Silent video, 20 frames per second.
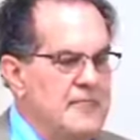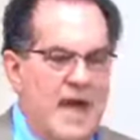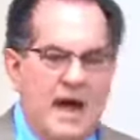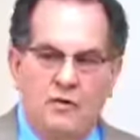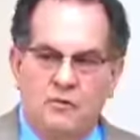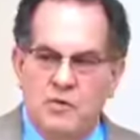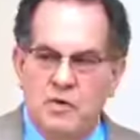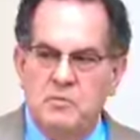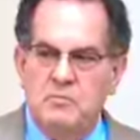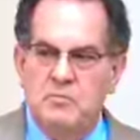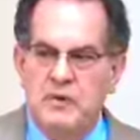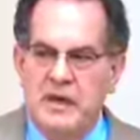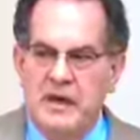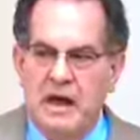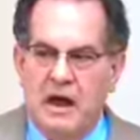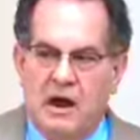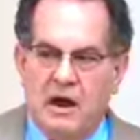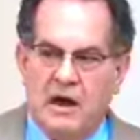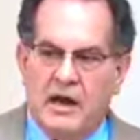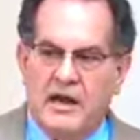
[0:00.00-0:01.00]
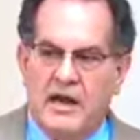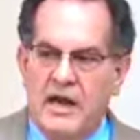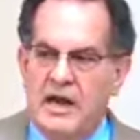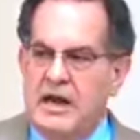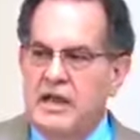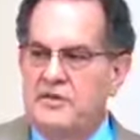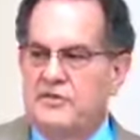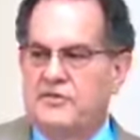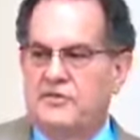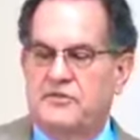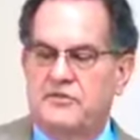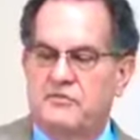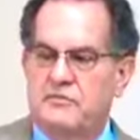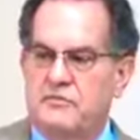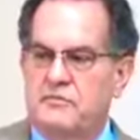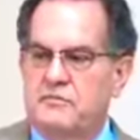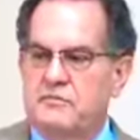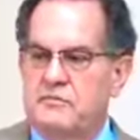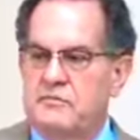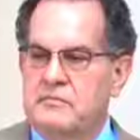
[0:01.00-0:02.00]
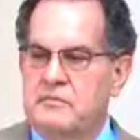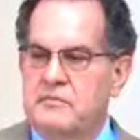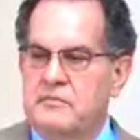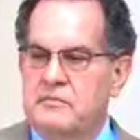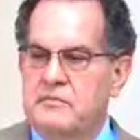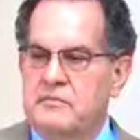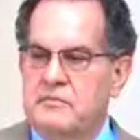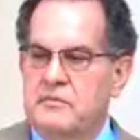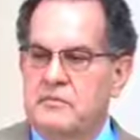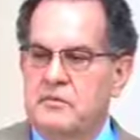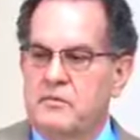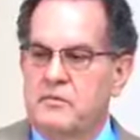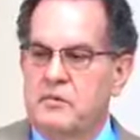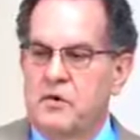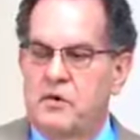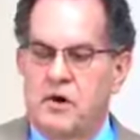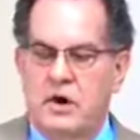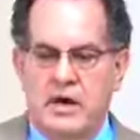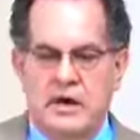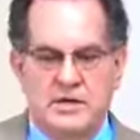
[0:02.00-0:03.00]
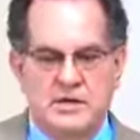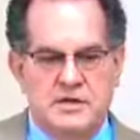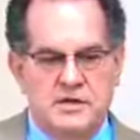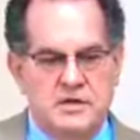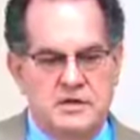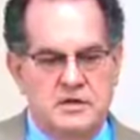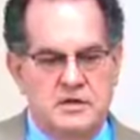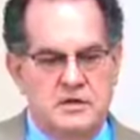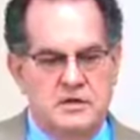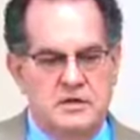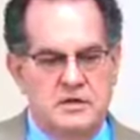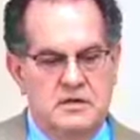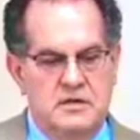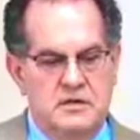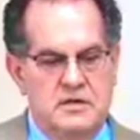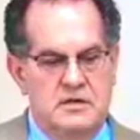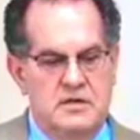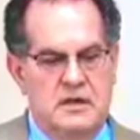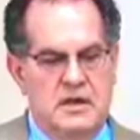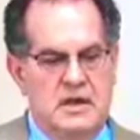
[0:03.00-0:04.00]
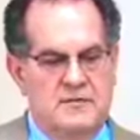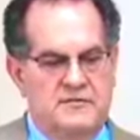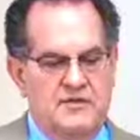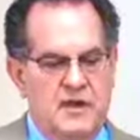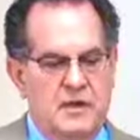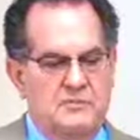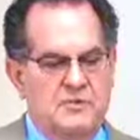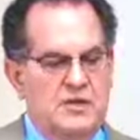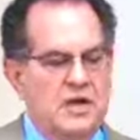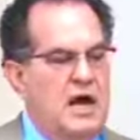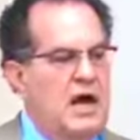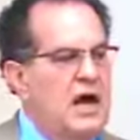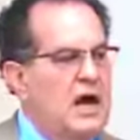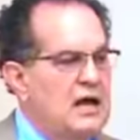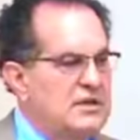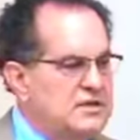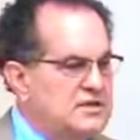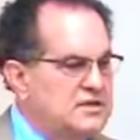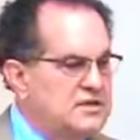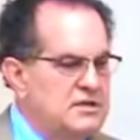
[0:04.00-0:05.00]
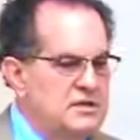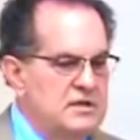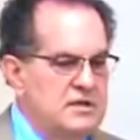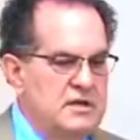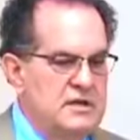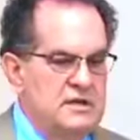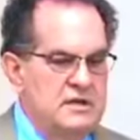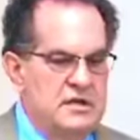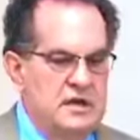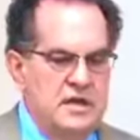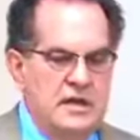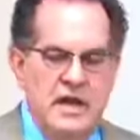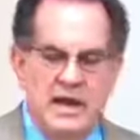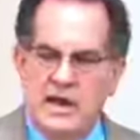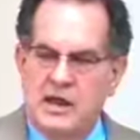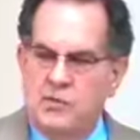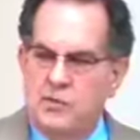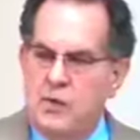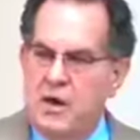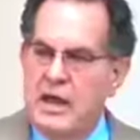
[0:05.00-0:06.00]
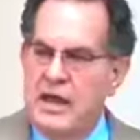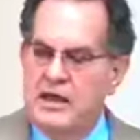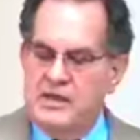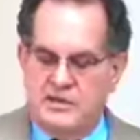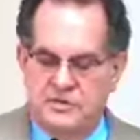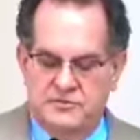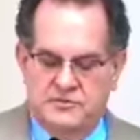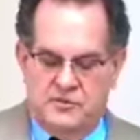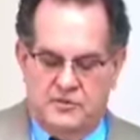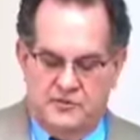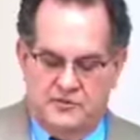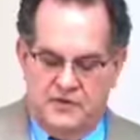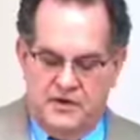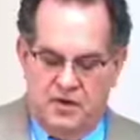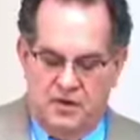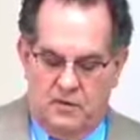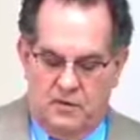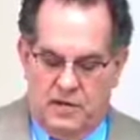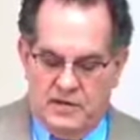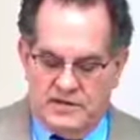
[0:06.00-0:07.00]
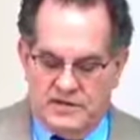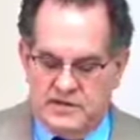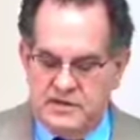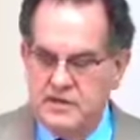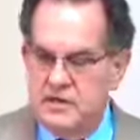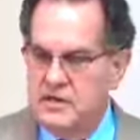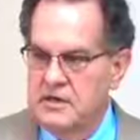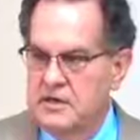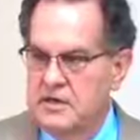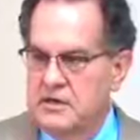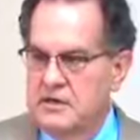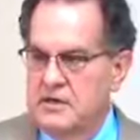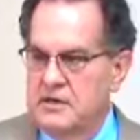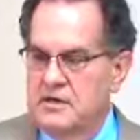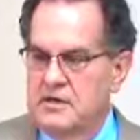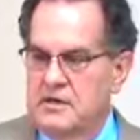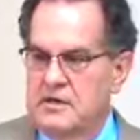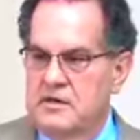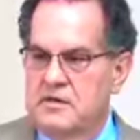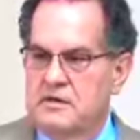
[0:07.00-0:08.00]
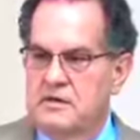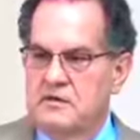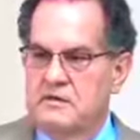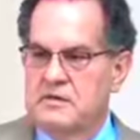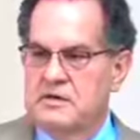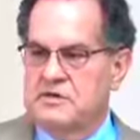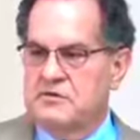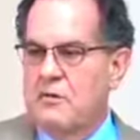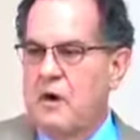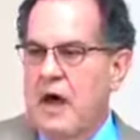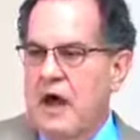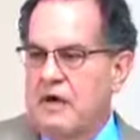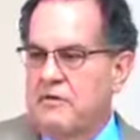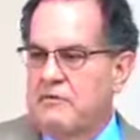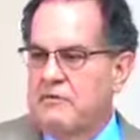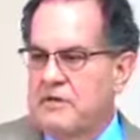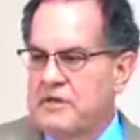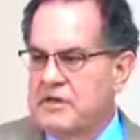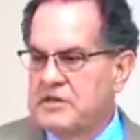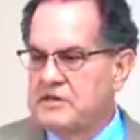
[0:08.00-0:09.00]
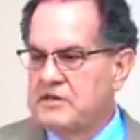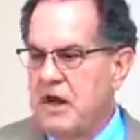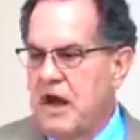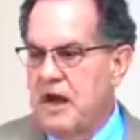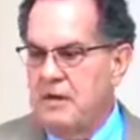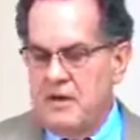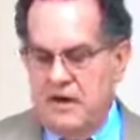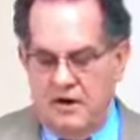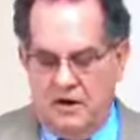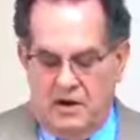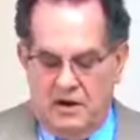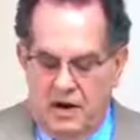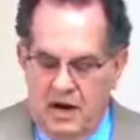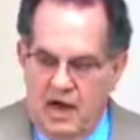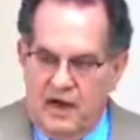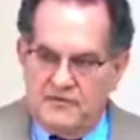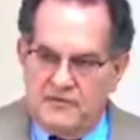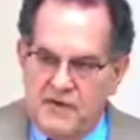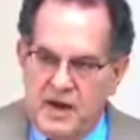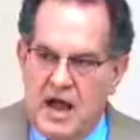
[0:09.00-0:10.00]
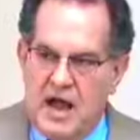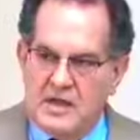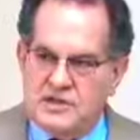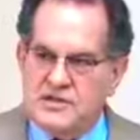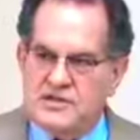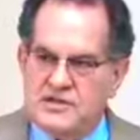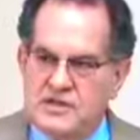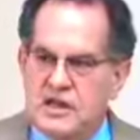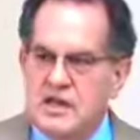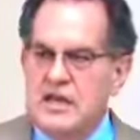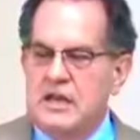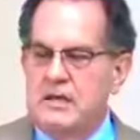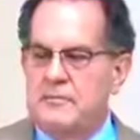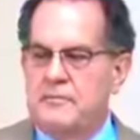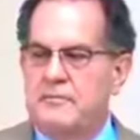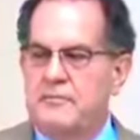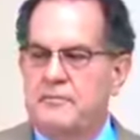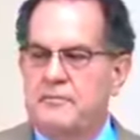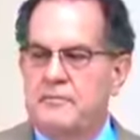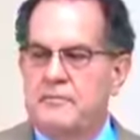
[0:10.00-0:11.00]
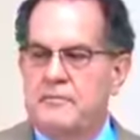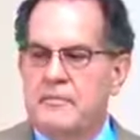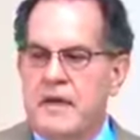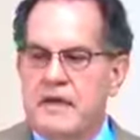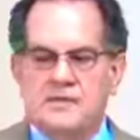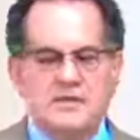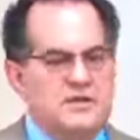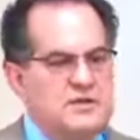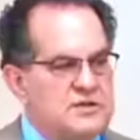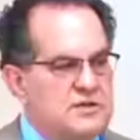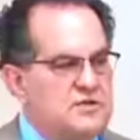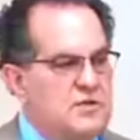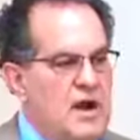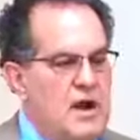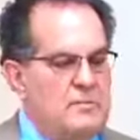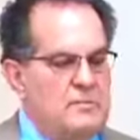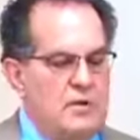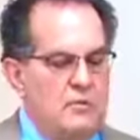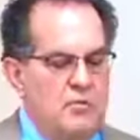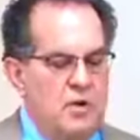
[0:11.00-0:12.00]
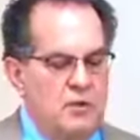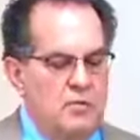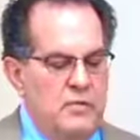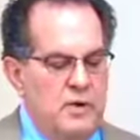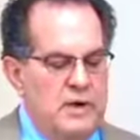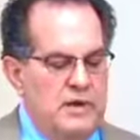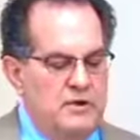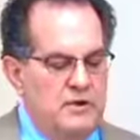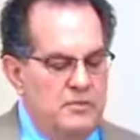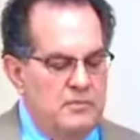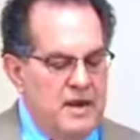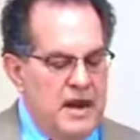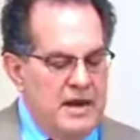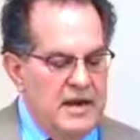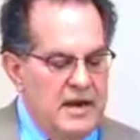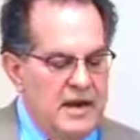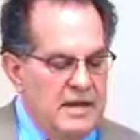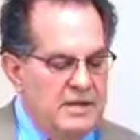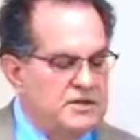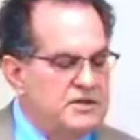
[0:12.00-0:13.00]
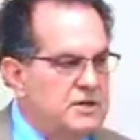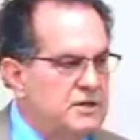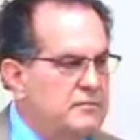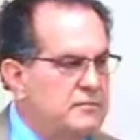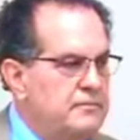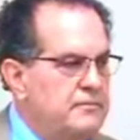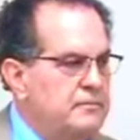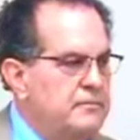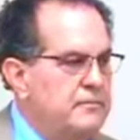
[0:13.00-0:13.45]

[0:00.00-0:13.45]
That would be our case were it left up to us in any way to fulfill what's described here, love not sleep. That's describing what we do by nature.